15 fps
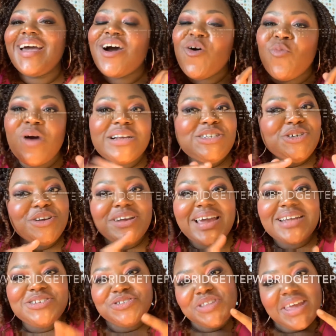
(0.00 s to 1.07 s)
Once you
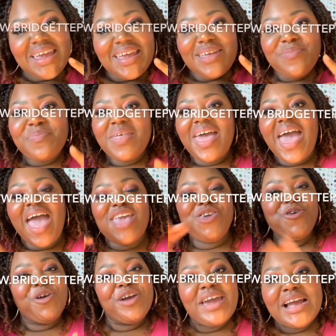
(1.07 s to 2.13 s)
create your theme and
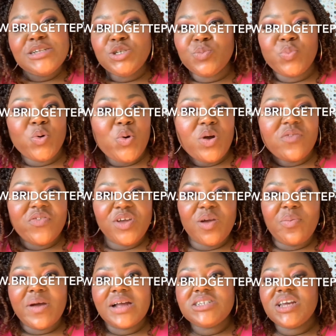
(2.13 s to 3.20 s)
you create your board for your
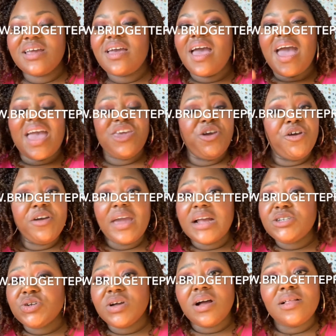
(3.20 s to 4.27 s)
project and you
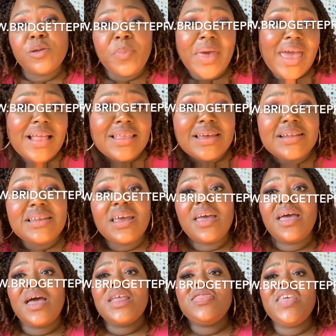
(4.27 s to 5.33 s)
create your color palette,
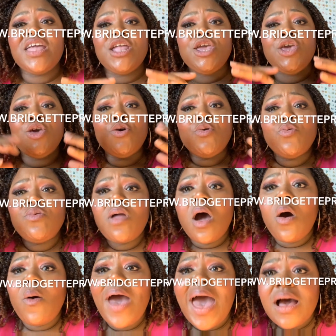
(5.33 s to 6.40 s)
then you
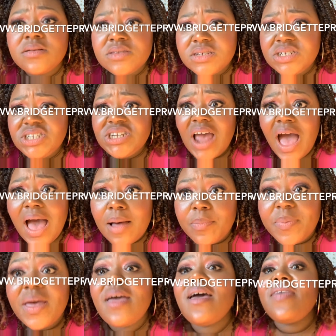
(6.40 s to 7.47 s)
know how to shop.
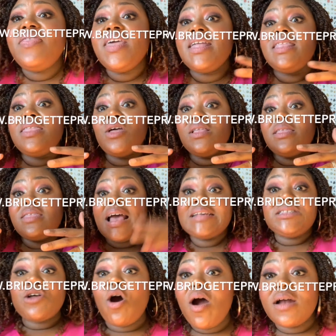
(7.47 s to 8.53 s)
Then that's
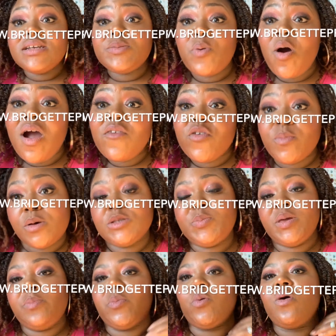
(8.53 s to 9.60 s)
the hardest part for most
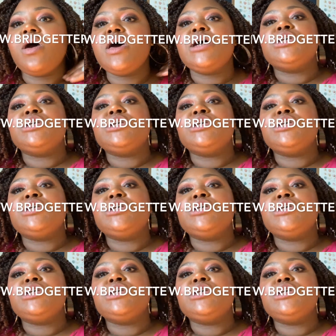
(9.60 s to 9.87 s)
people.